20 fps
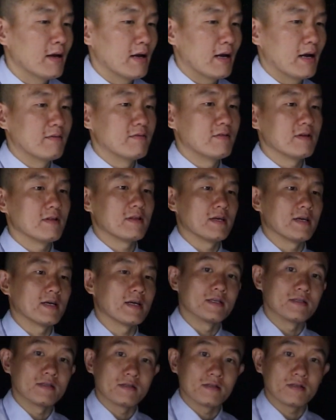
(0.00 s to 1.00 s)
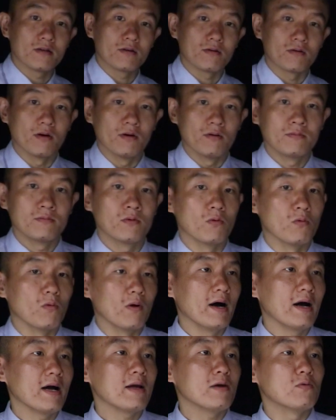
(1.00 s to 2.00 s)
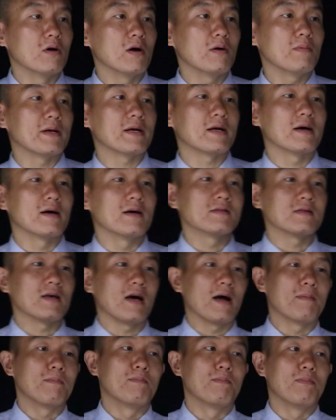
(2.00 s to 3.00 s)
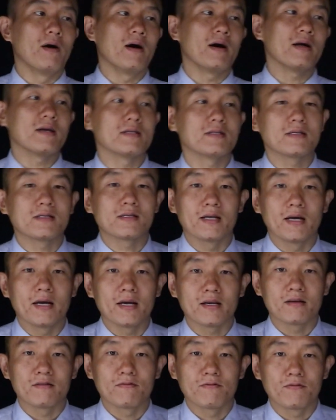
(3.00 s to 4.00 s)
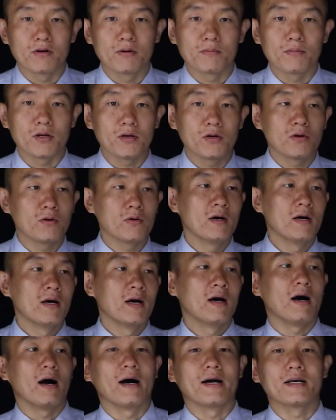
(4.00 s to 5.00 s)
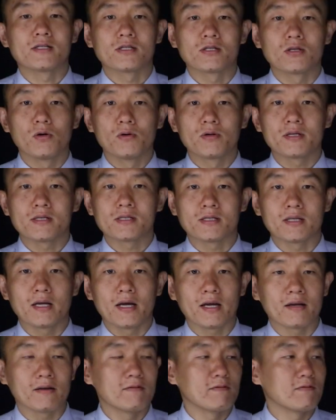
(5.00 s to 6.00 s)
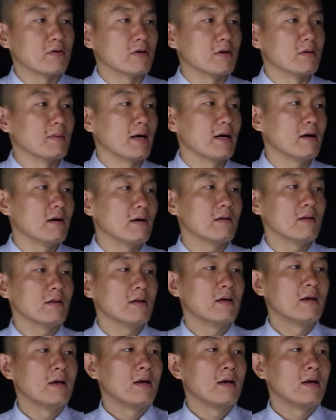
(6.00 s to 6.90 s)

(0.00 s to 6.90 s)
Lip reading: Everything is zero. Why? Well, because I bought a stake in firm U, I sold a stake in firm L.